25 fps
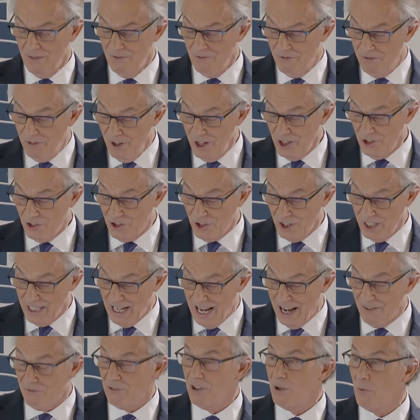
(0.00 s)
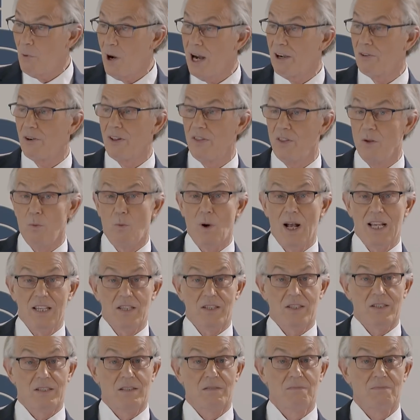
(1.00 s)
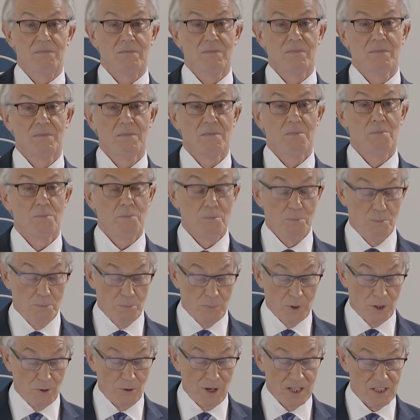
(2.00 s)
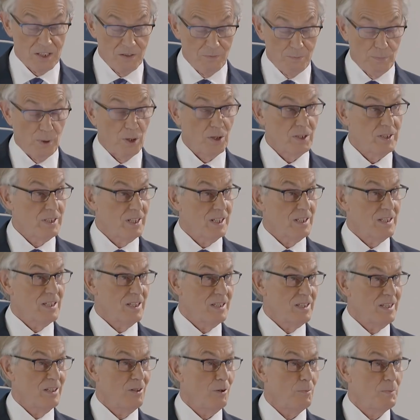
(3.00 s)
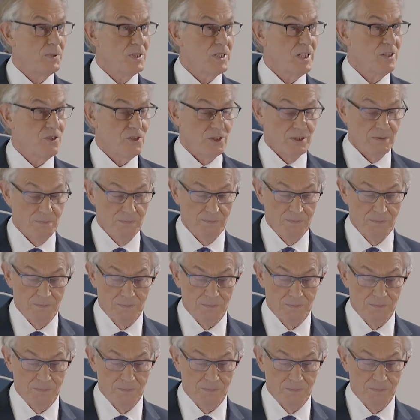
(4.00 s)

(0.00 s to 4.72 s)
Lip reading: Virtually everywhere in the West, progressive politics is in opposition.